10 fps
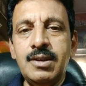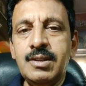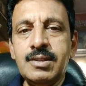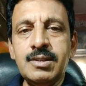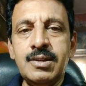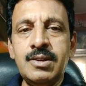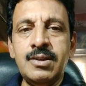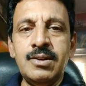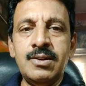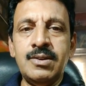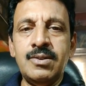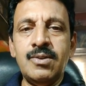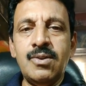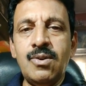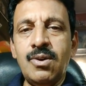is uh,
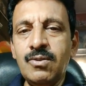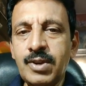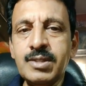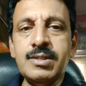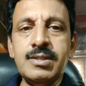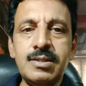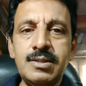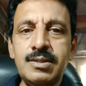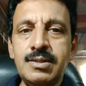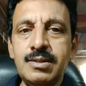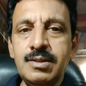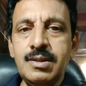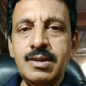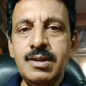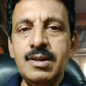always
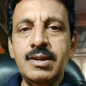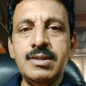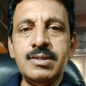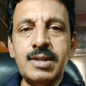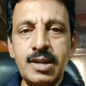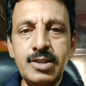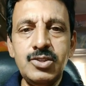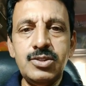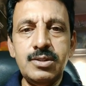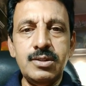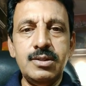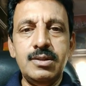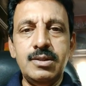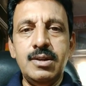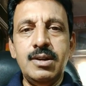challenged
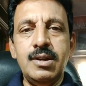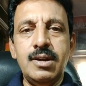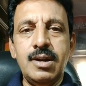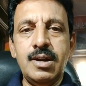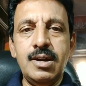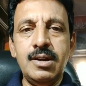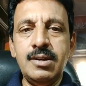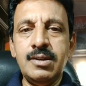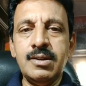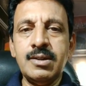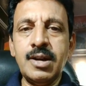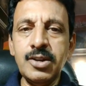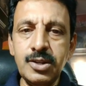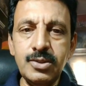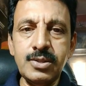and uh,
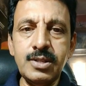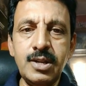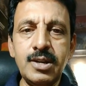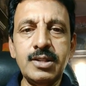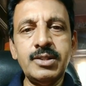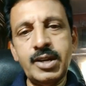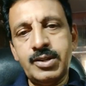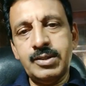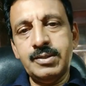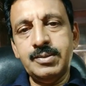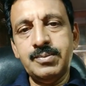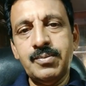continuously under threat